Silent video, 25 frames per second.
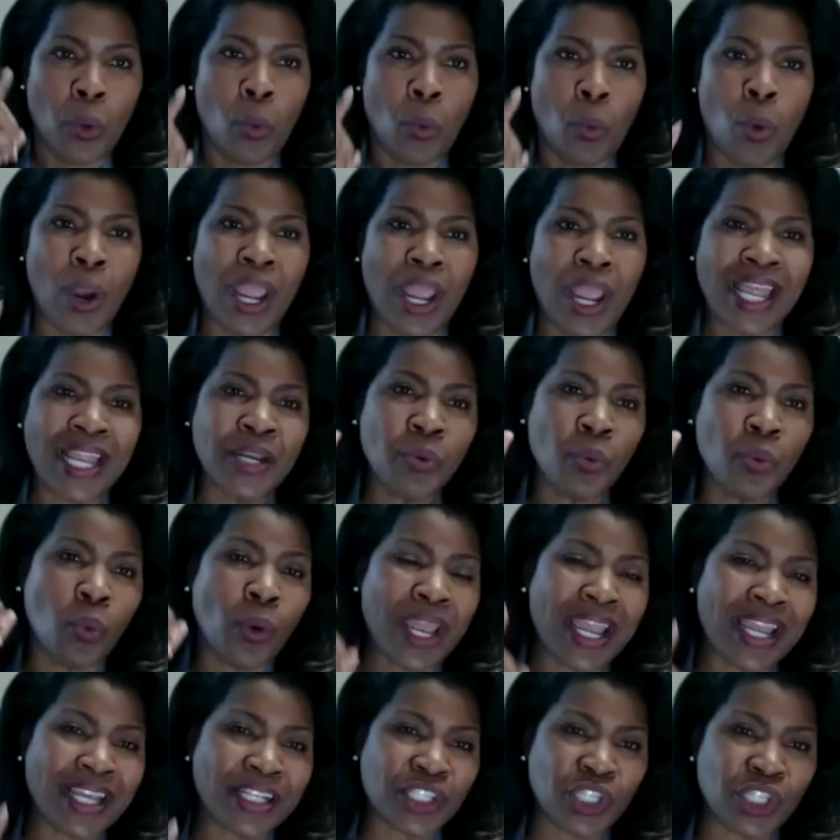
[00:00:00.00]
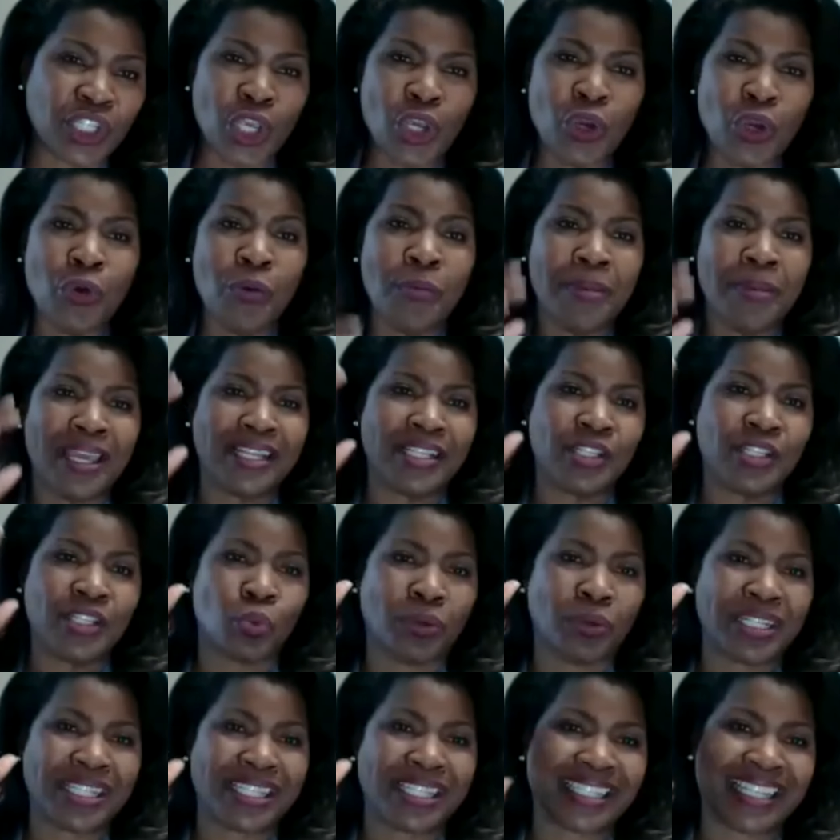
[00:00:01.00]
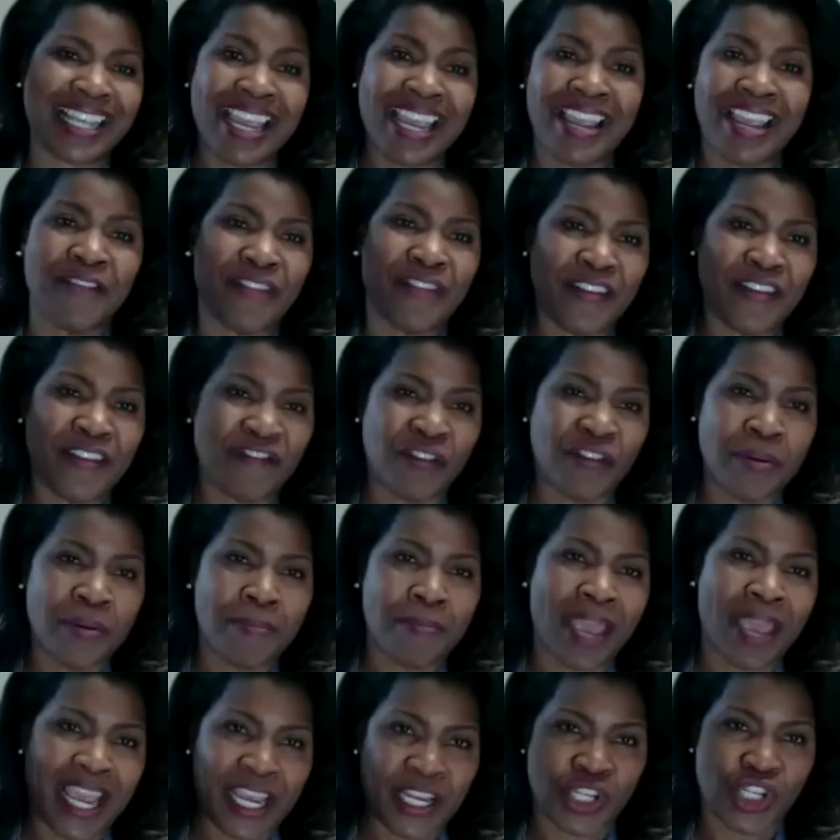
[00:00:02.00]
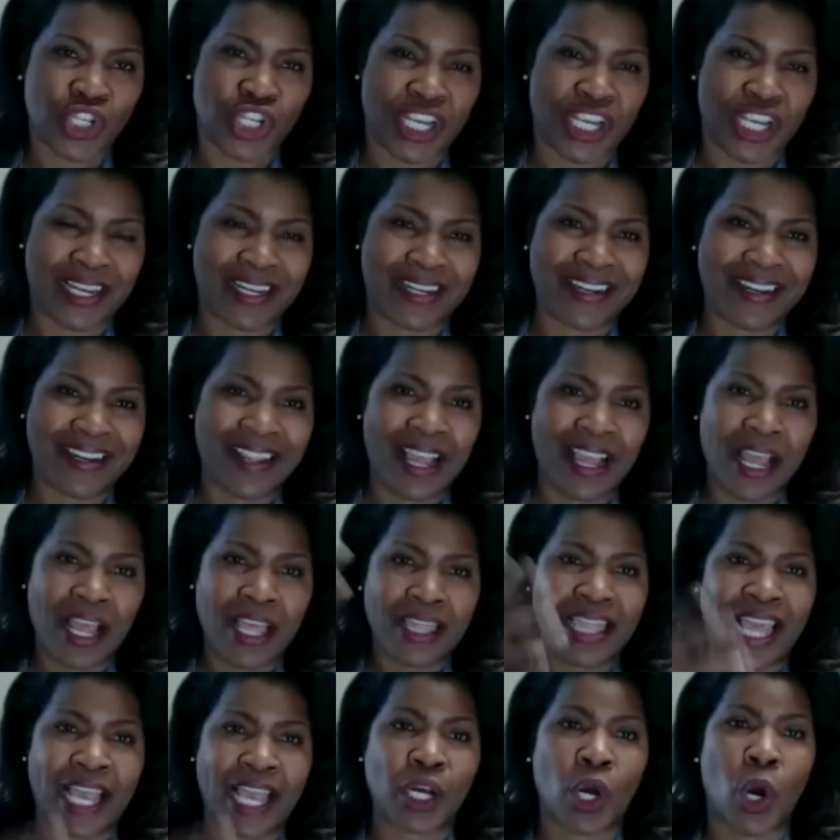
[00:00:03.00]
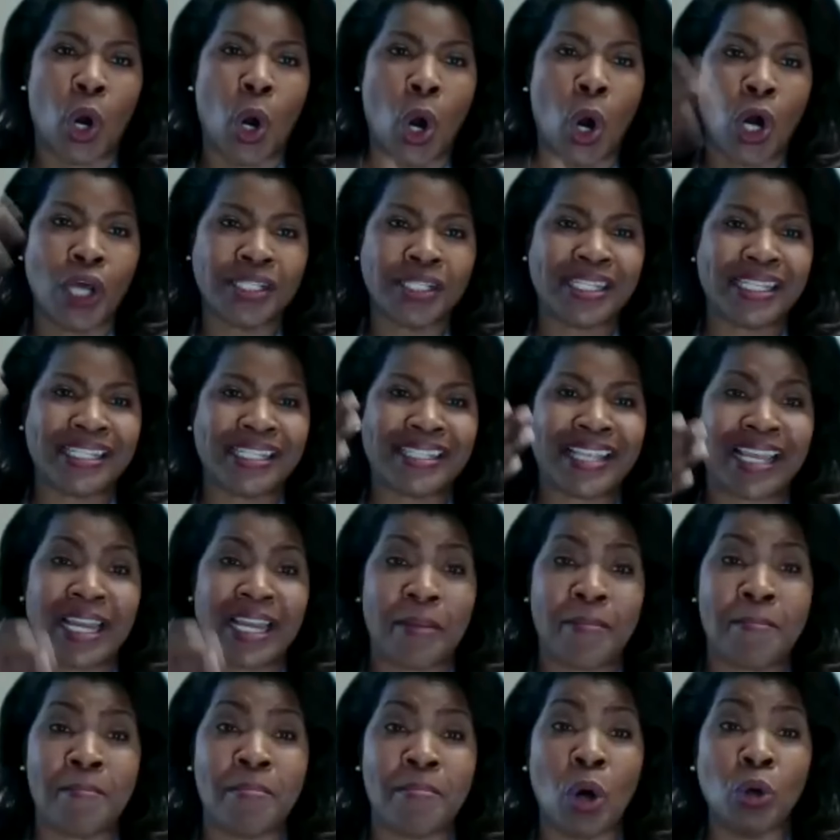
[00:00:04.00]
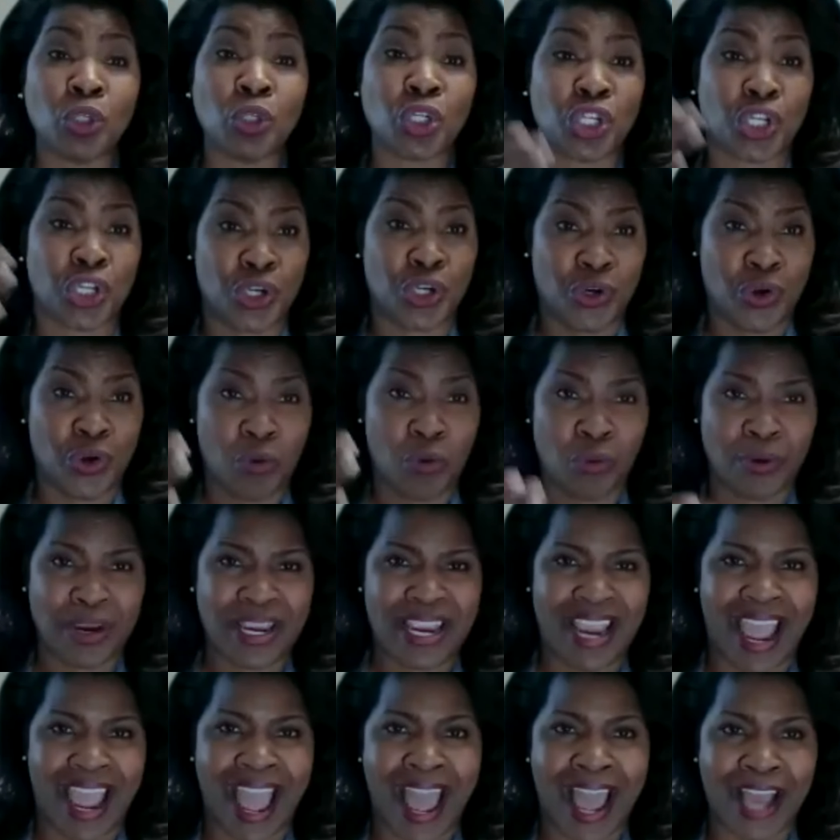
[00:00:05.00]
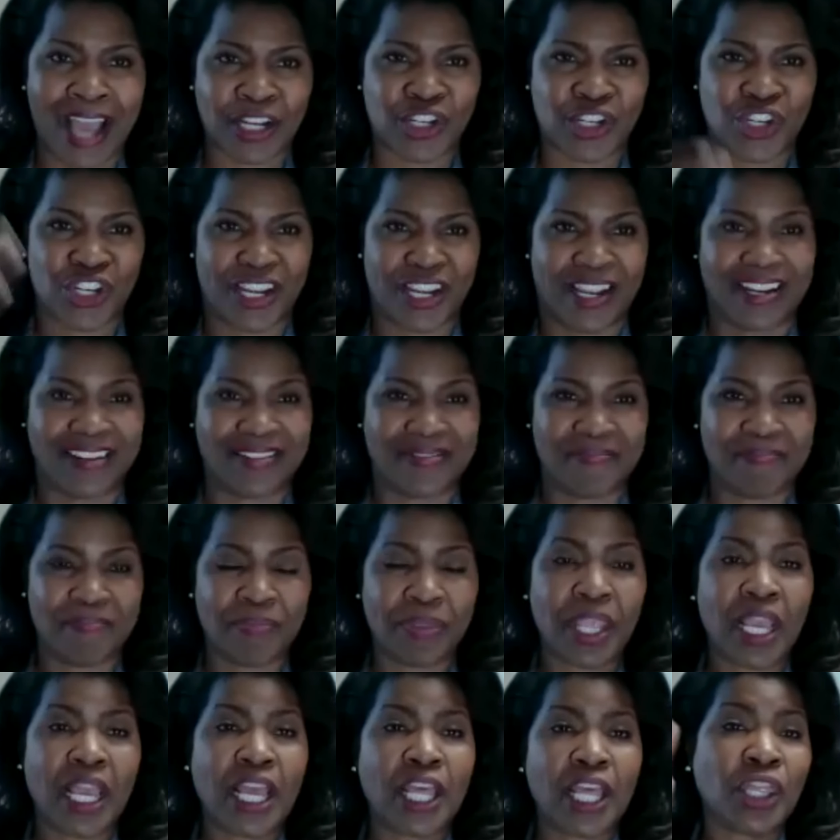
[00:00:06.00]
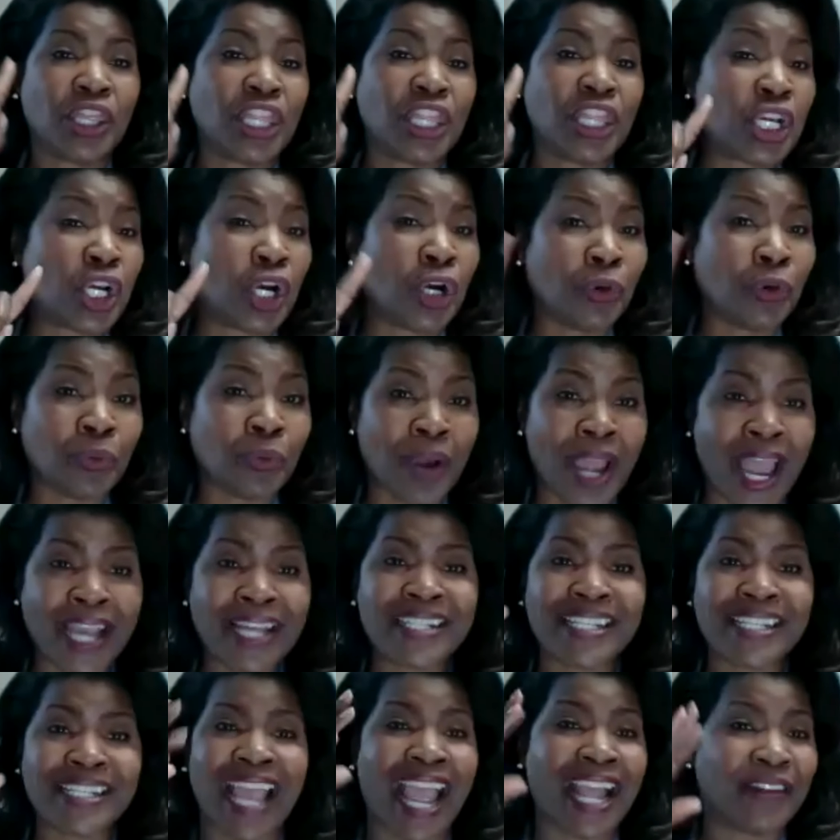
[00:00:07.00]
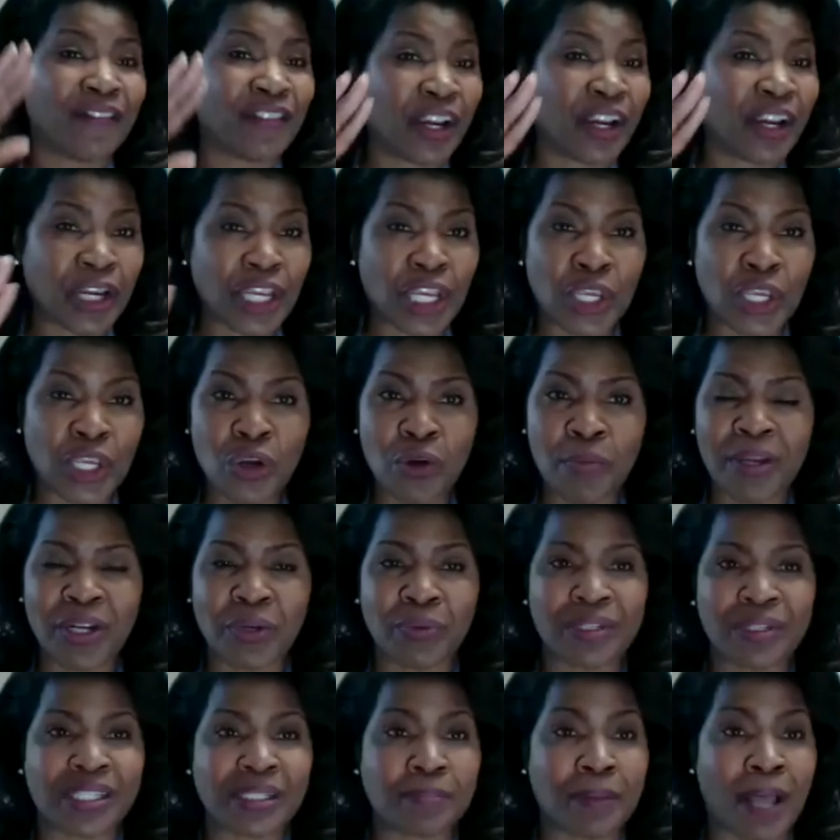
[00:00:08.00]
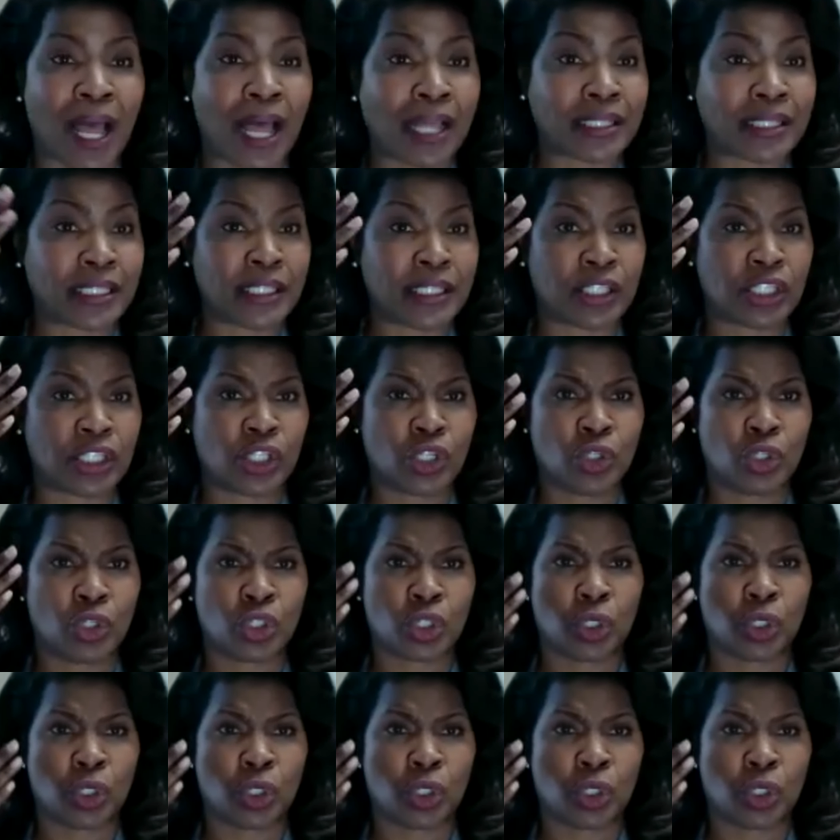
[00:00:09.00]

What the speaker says: When we as humans receive information that causes an emotional reaction, the correct and very human response is to